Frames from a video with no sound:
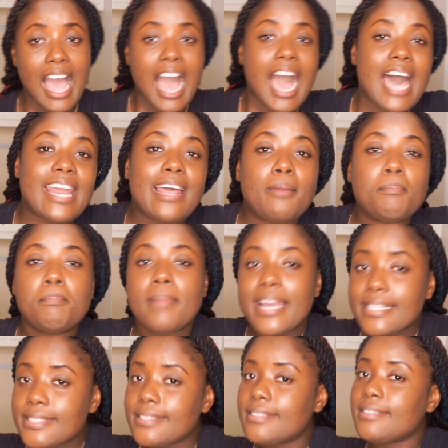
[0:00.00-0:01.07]
and I
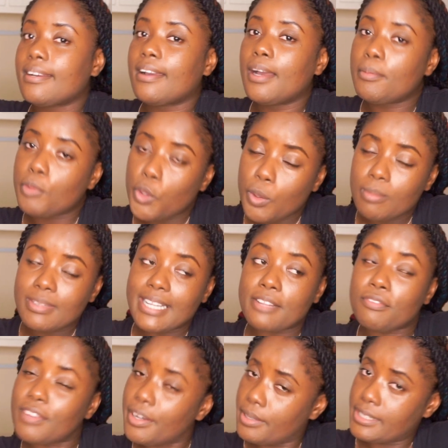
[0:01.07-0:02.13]
meant to come home that
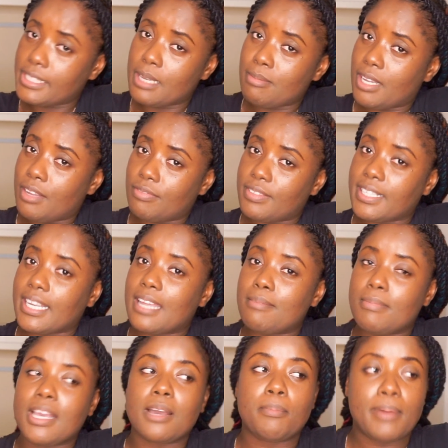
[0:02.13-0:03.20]
very same evening and
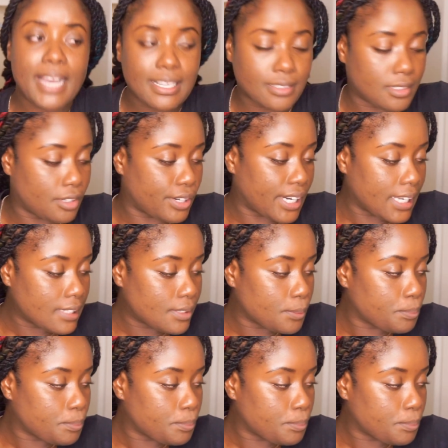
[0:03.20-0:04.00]
make a pasta, right?